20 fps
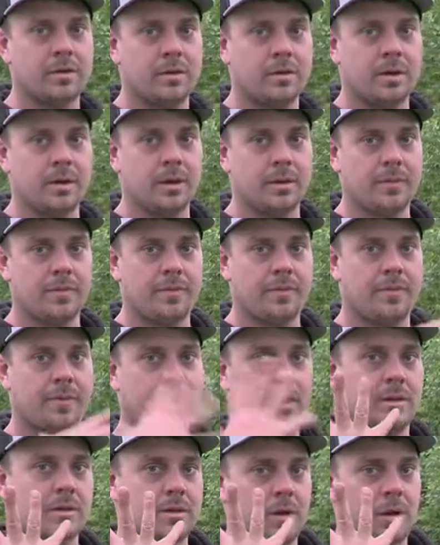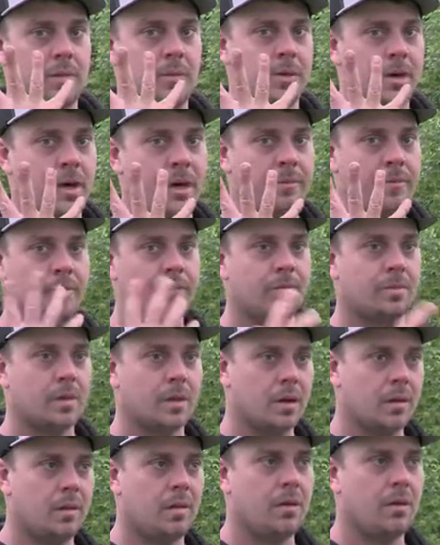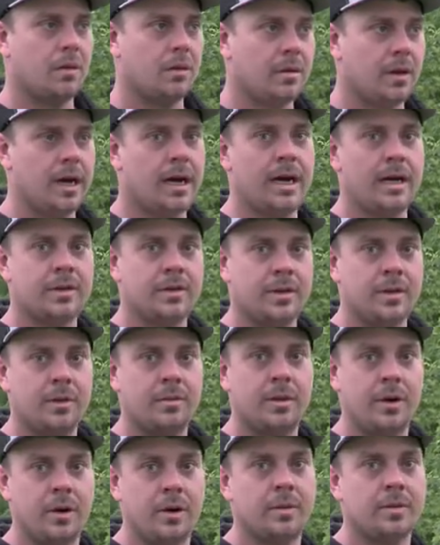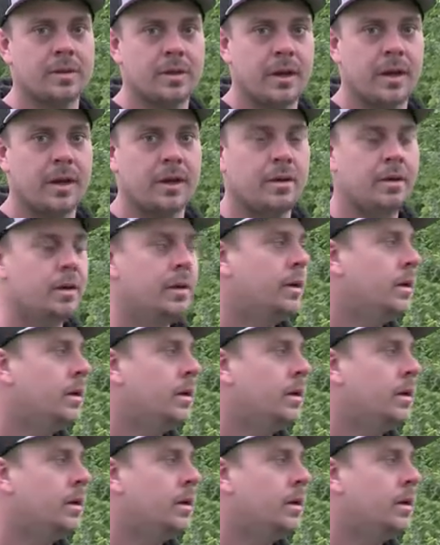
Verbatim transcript: So when the fins open up, it won't lodge in them, you know what I'm saying?